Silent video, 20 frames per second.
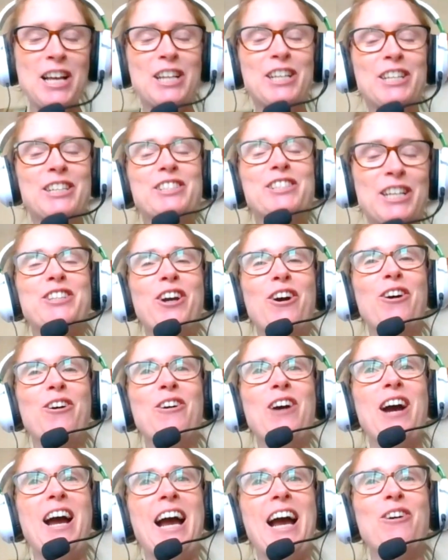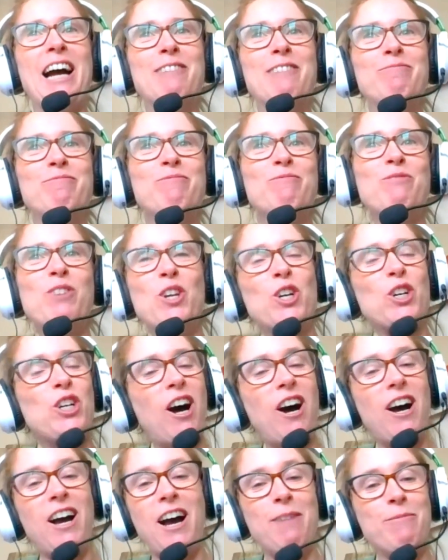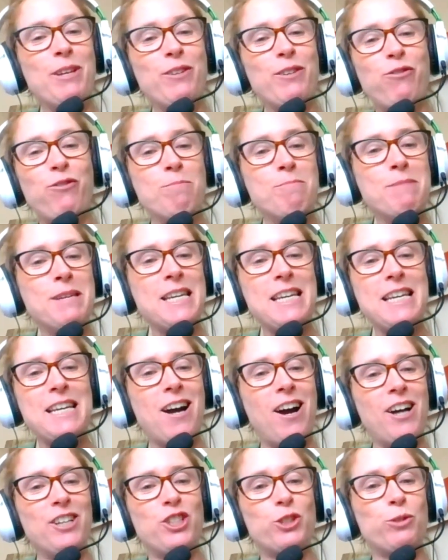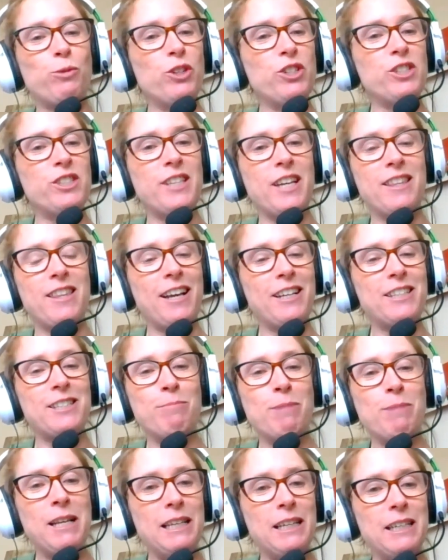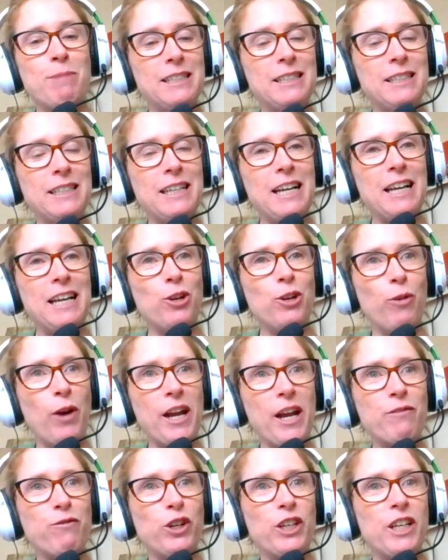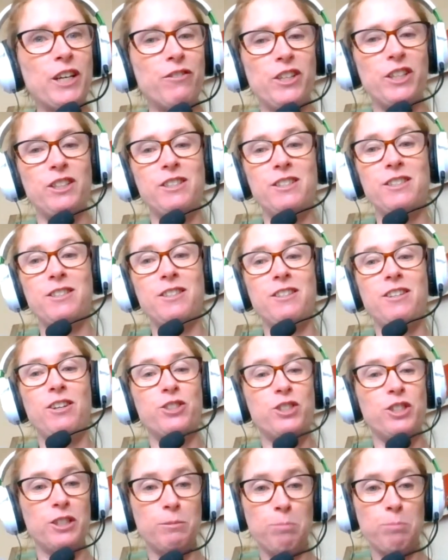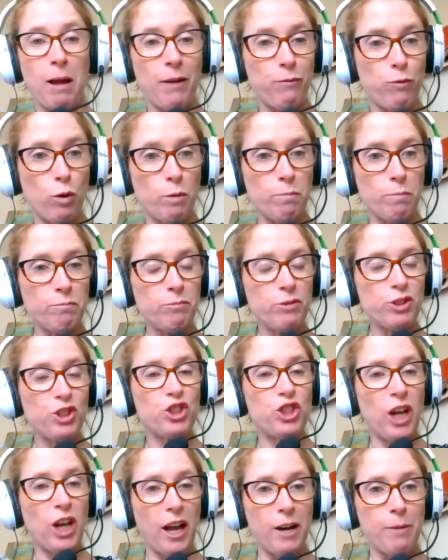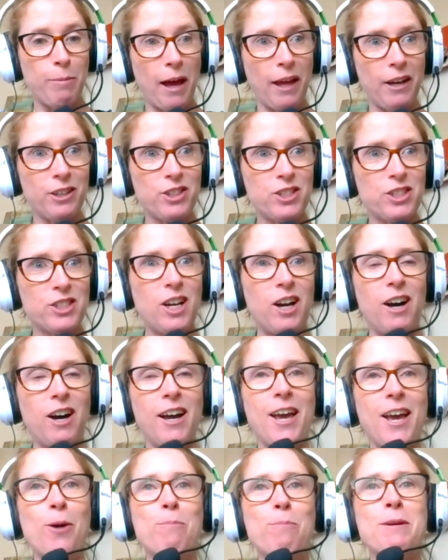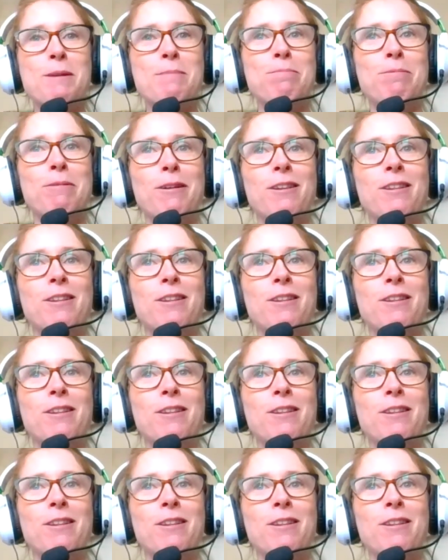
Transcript: So, well, look, I mean, for me, I just want to say thanks a million, Lorraine, for giving us this platform to chat about it. I hope people...